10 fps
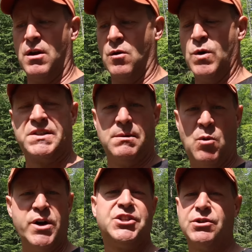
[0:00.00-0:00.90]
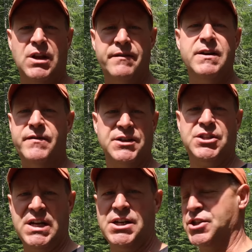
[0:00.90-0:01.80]
moisture-loving
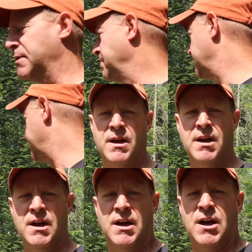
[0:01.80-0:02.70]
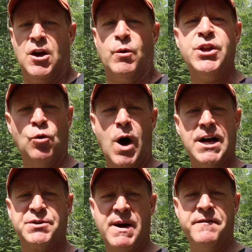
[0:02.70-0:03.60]
vegetation. When you
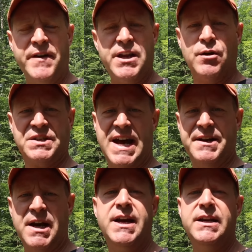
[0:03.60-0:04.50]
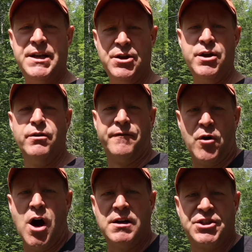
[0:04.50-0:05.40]
watch my videos at night and you hear the
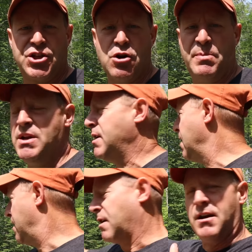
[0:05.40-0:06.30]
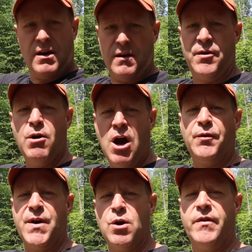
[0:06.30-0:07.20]
frogs chirping, they're
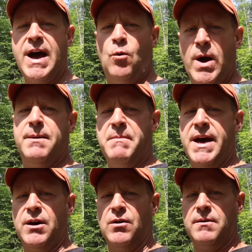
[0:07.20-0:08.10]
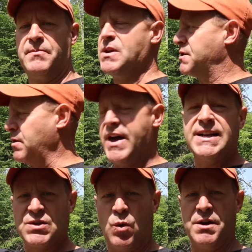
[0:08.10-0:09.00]
out there in that wet meadow. So
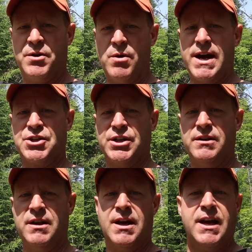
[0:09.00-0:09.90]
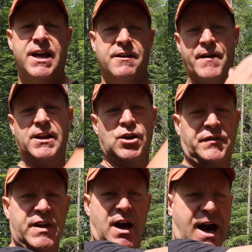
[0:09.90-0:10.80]
that's one direction. And if I
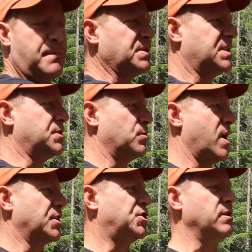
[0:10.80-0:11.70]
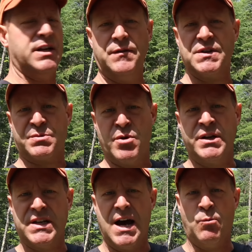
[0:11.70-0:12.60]
look the opposite direction, in the
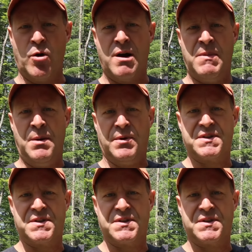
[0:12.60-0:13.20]
springtime where I maple